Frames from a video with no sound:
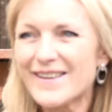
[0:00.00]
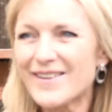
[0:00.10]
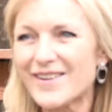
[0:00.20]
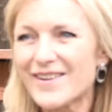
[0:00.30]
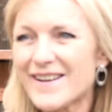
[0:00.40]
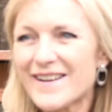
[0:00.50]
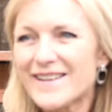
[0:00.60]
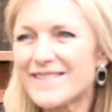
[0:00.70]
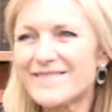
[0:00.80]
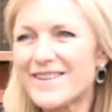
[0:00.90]
You know,
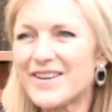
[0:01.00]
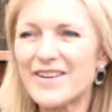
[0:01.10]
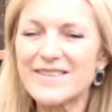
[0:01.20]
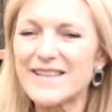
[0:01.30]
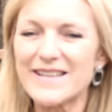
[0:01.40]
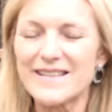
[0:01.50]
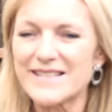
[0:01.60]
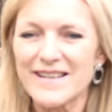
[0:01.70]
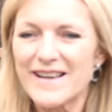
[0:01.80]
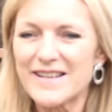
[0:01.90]
I don't think
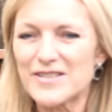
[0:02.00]
it's